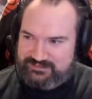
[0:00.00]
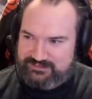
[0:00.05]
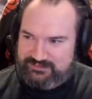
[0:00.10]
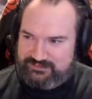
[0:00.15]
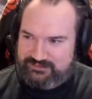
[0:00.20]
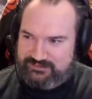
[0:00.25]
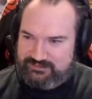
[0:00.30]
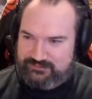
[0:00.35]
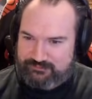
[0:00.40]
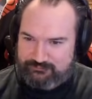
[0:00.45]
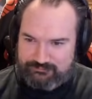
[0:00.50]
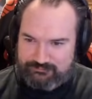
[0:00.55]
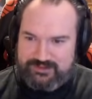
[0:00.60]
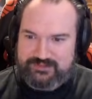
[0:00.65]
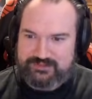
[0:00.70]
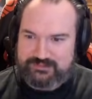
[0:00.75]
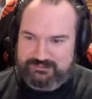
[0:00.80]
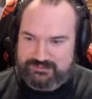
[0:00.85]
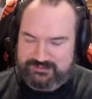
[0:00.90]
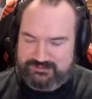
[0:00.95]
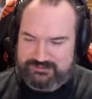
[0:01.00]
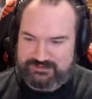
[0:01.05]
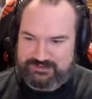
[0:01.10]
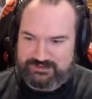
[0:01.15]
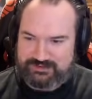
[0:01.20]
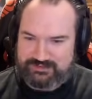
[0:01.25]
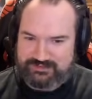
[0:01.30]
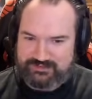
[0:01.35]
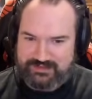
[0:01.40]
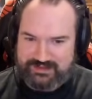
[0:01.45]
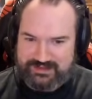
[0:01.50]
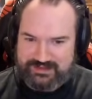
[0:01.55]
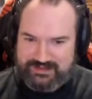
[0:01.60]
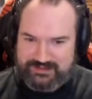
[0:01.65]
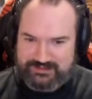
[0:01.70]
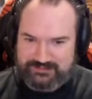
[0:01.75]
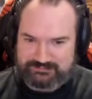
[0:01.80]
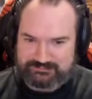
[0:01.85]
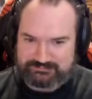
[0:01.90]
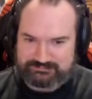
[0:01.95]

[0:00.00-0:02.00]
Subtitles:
the rhythm is not there.